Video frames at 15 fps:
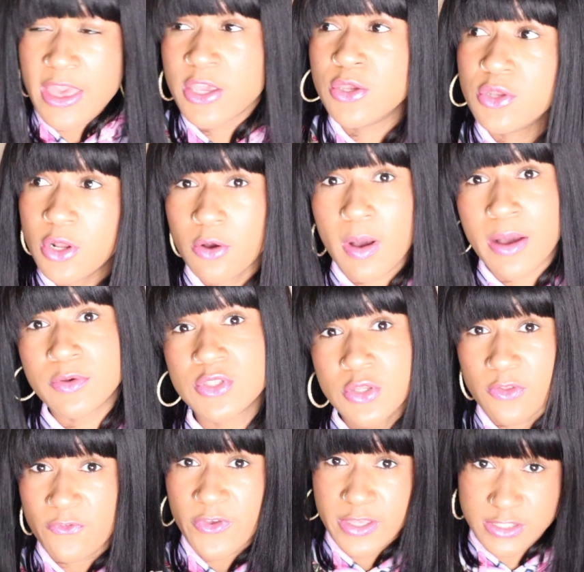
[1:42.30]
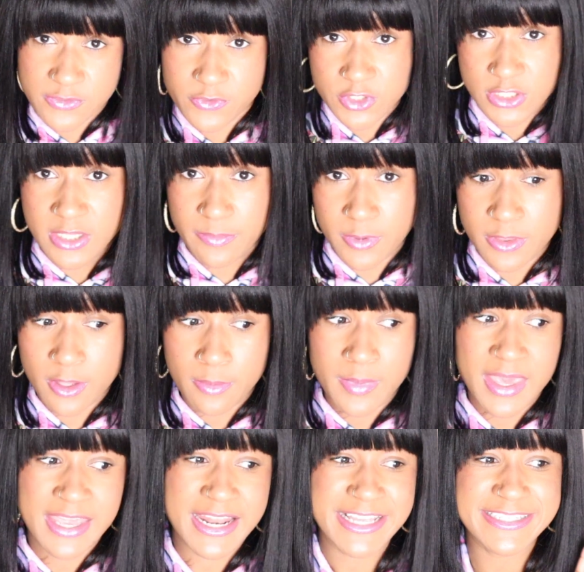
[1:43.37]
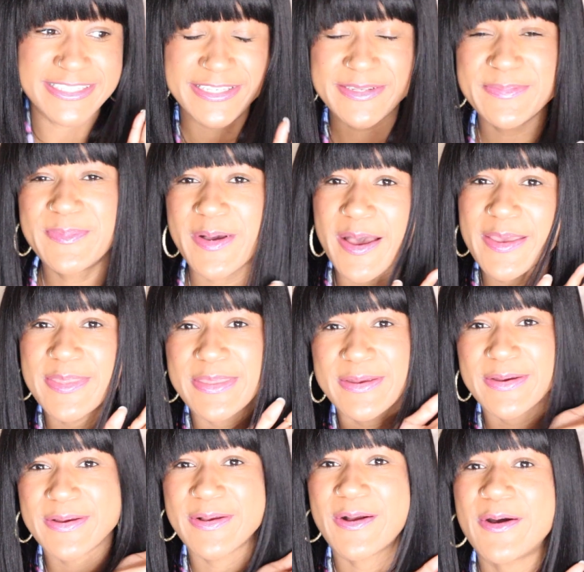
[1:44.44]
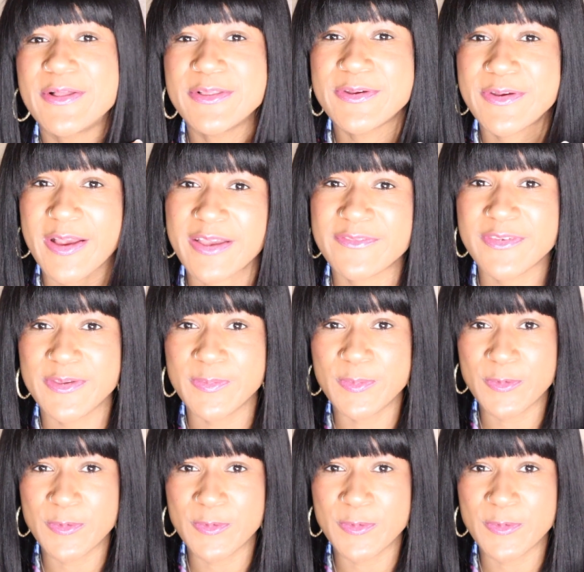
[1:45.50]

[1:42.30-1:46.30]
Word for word: You know, I was on the fence for some of them, and I did buy their holographic